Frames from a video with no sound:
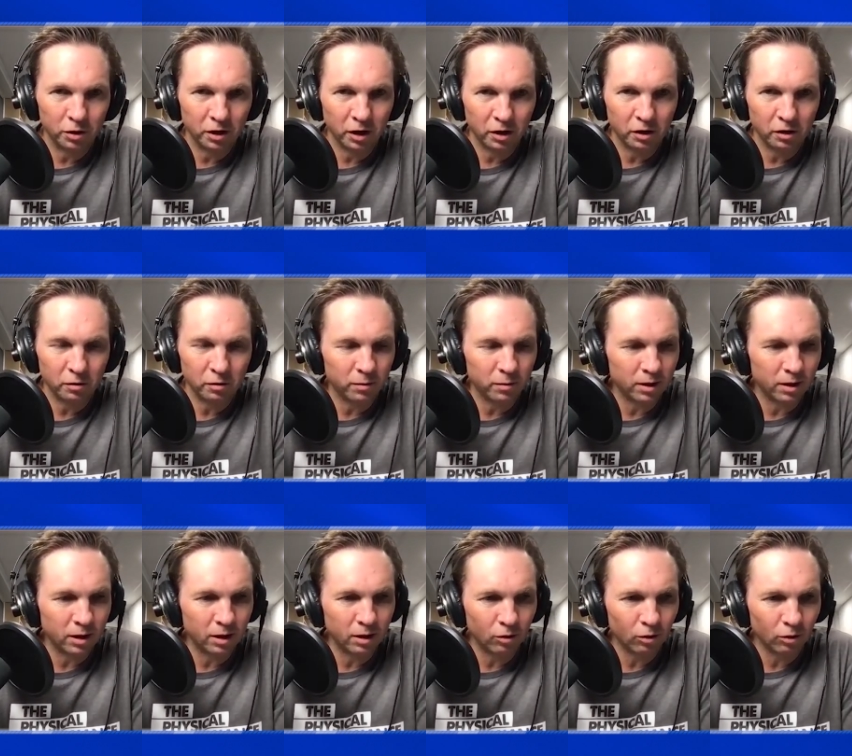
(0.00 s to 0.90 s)
You know,
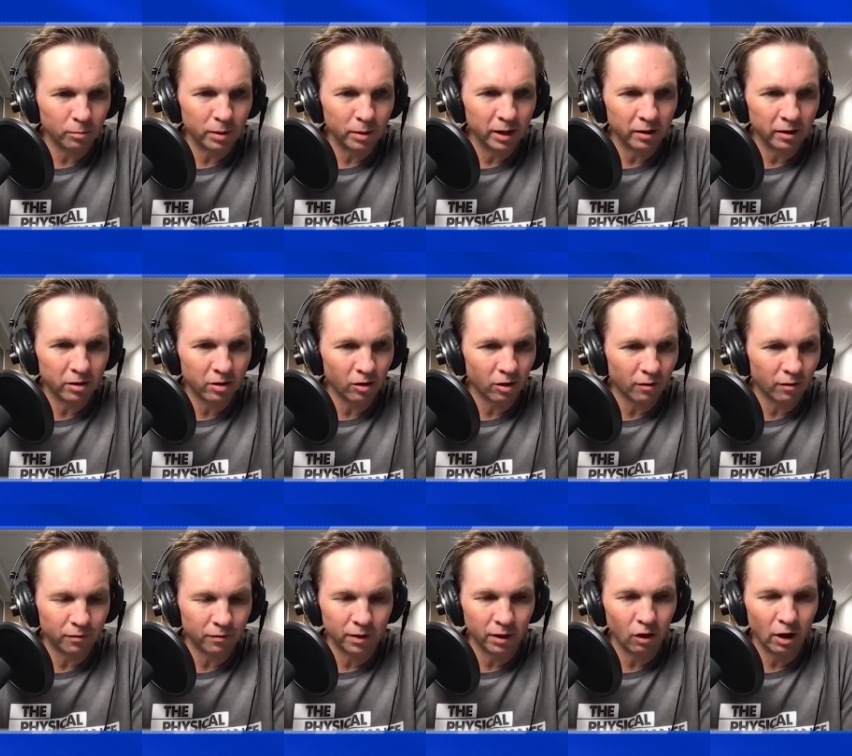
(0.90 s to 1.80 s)
you took minutes
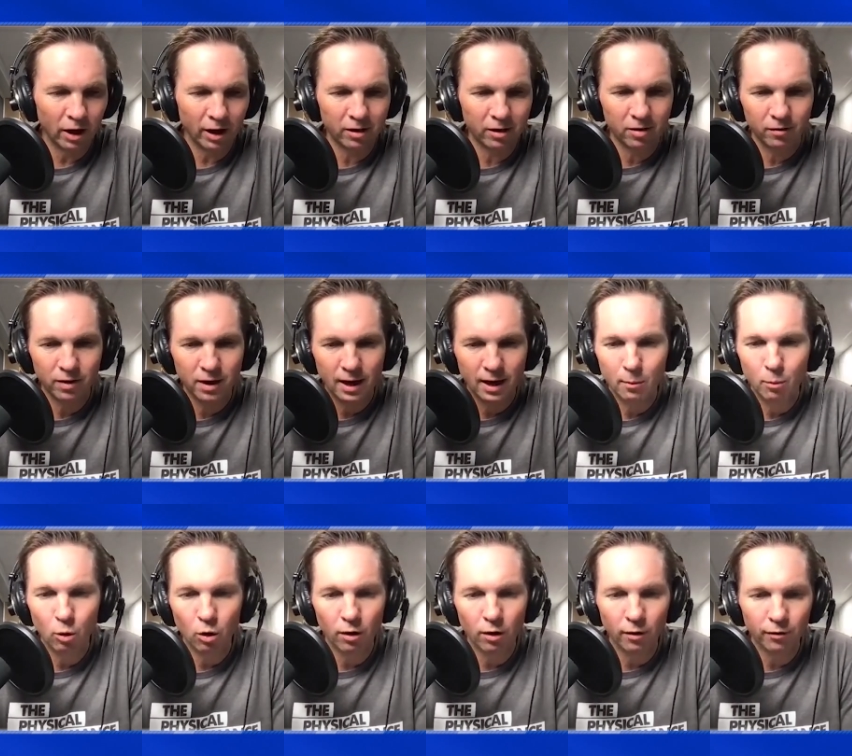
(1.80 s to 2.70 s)
off the likes of
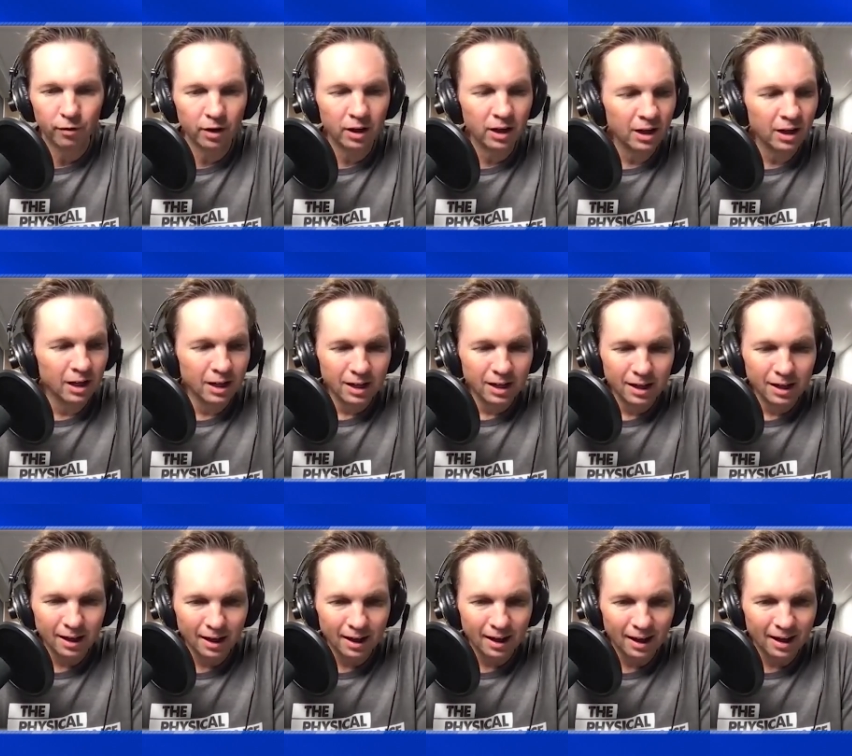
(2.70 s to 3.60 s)
Cam Wirth,
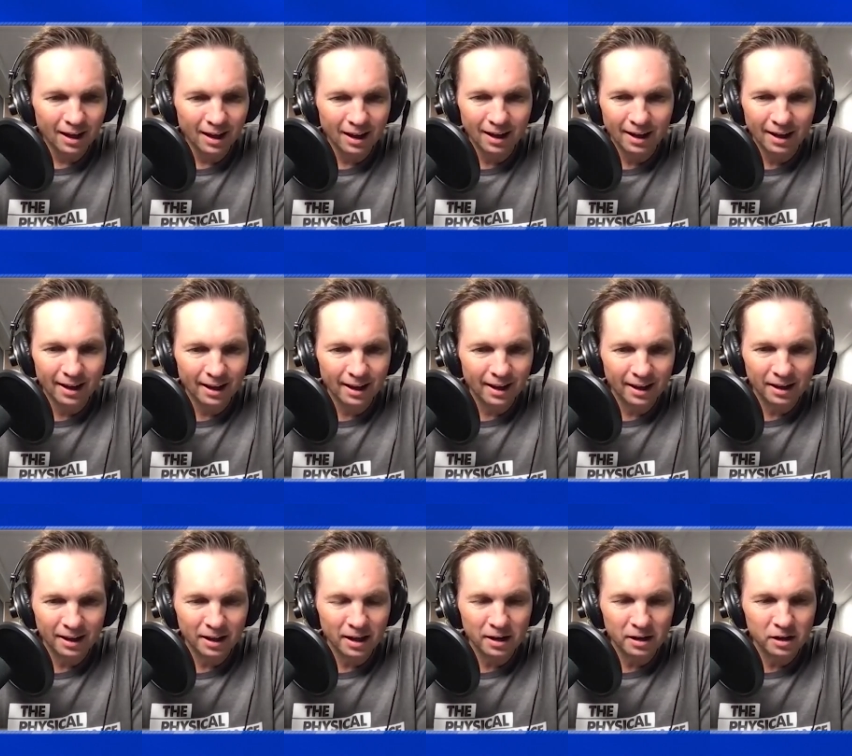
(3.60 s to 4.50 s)

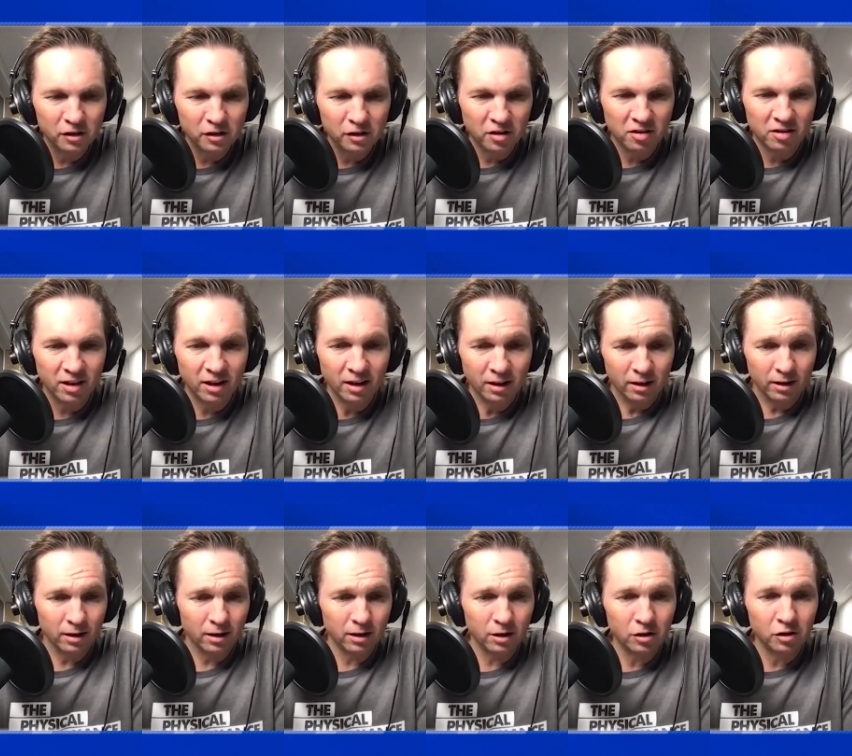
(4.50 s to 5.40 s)
and you just
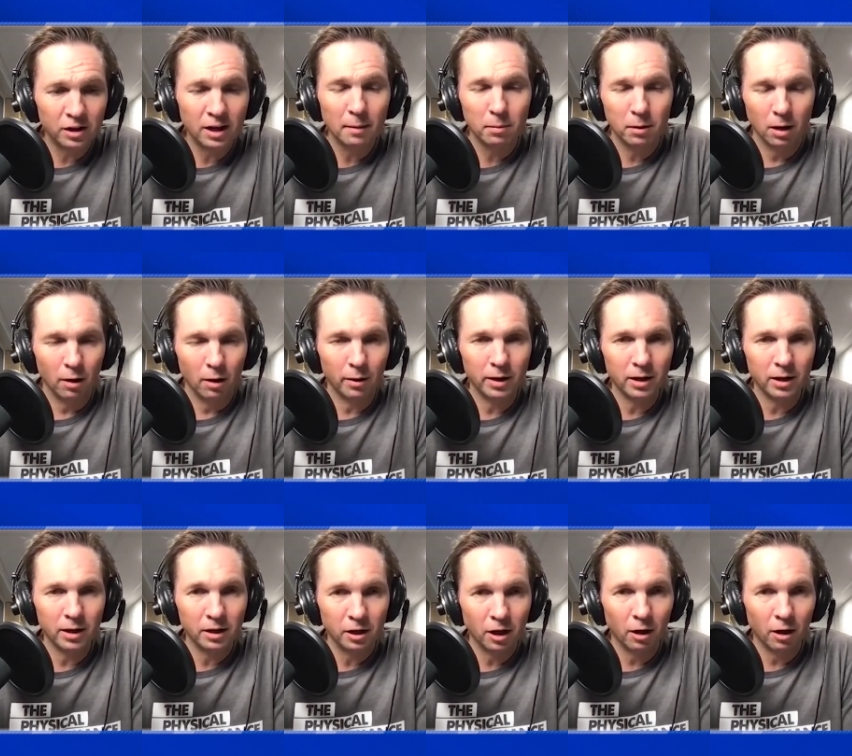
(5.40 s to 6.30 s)
didn't. You kept going
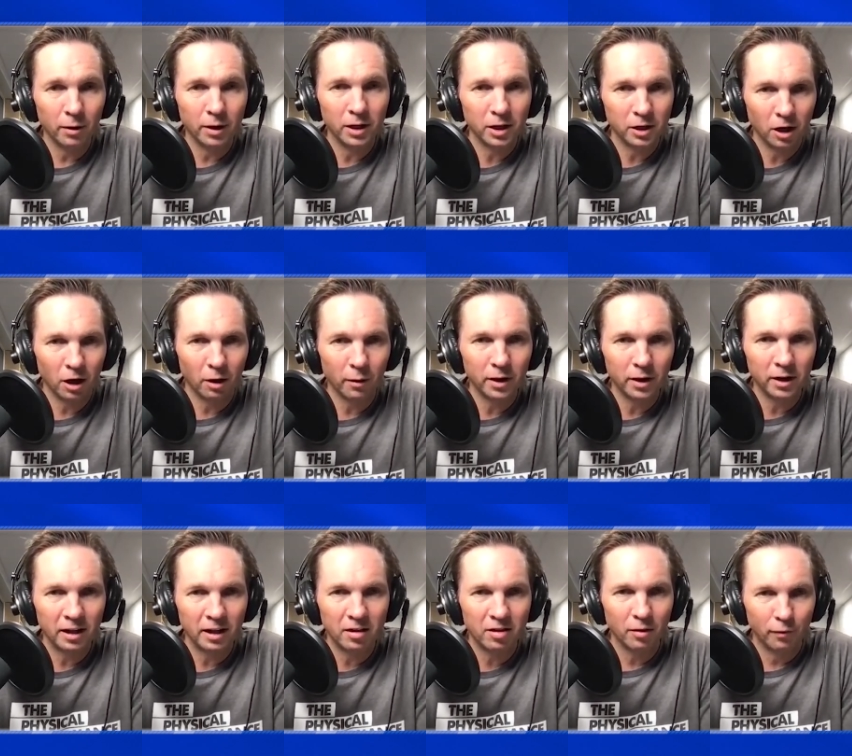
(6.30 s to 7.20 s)
and going and going.
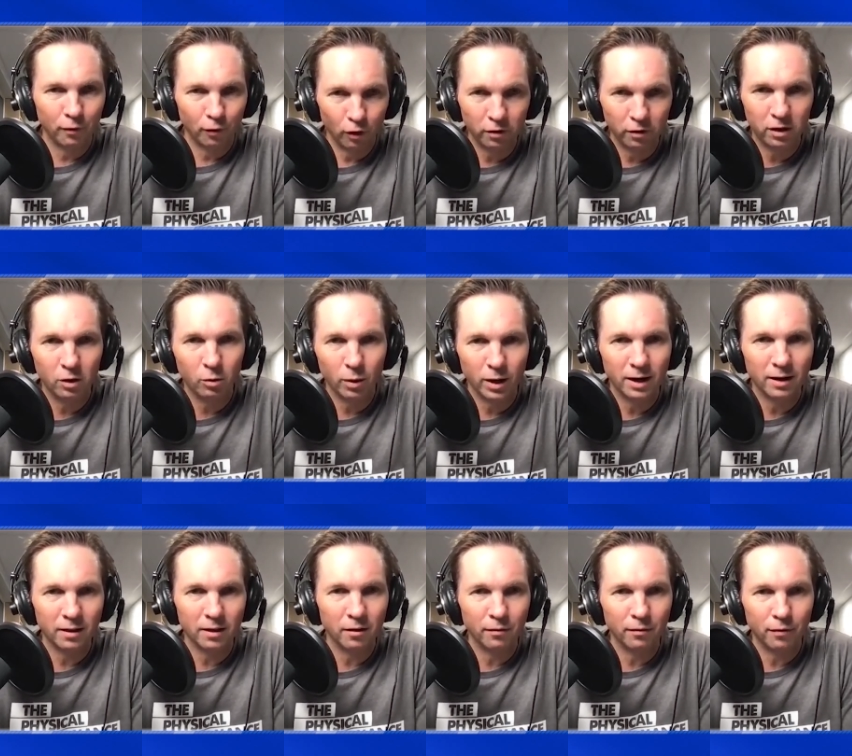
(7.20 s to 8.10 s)
And as the further you
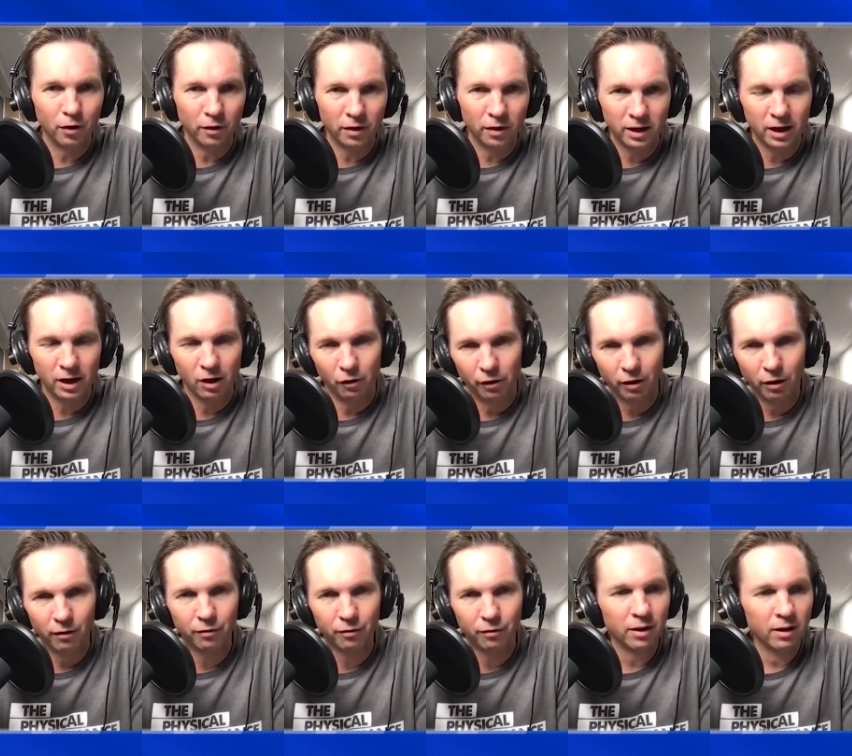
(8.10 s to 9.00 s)
went and the further you held
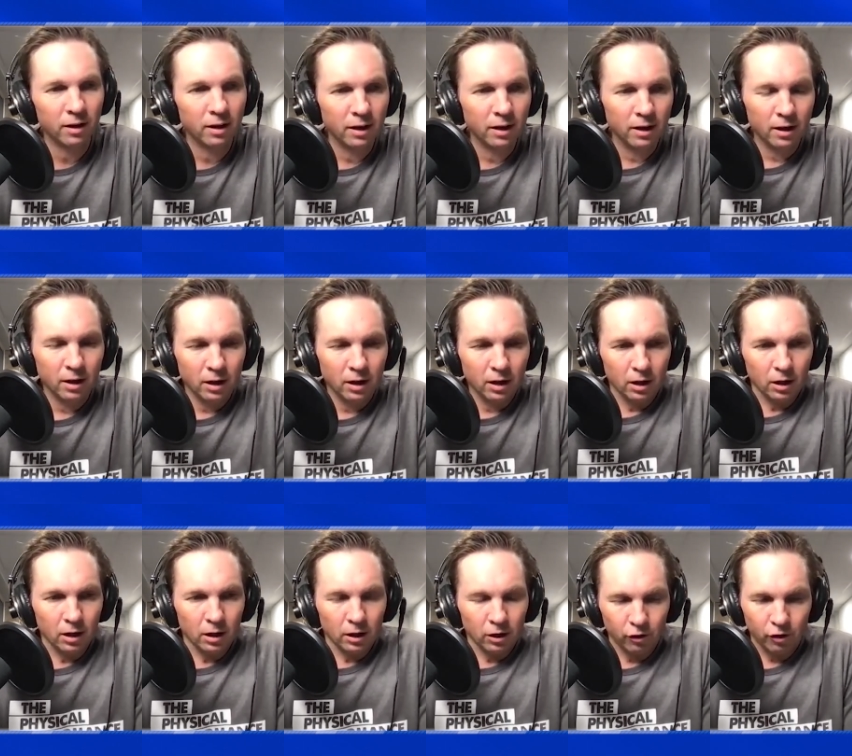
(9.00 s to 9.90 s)
off
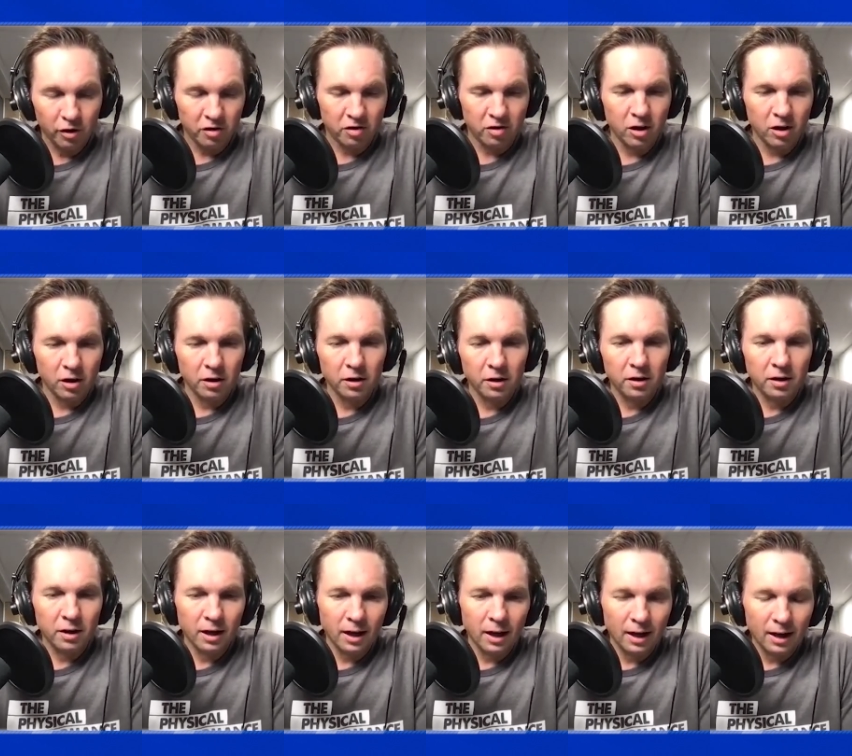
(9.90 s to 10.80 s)
Christian and